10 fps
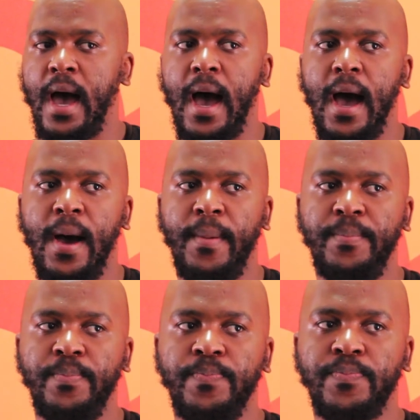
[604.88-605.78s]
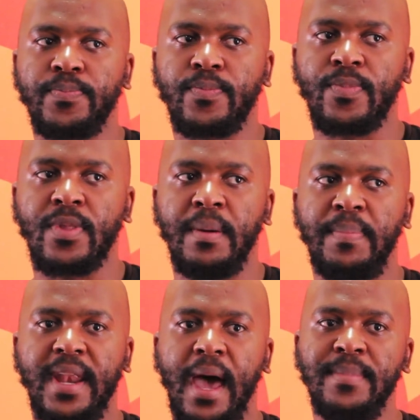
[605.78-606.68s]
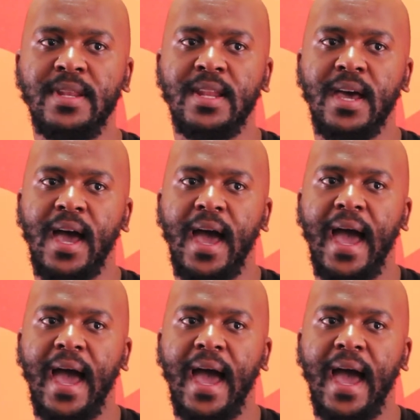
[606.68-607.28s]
But I mean,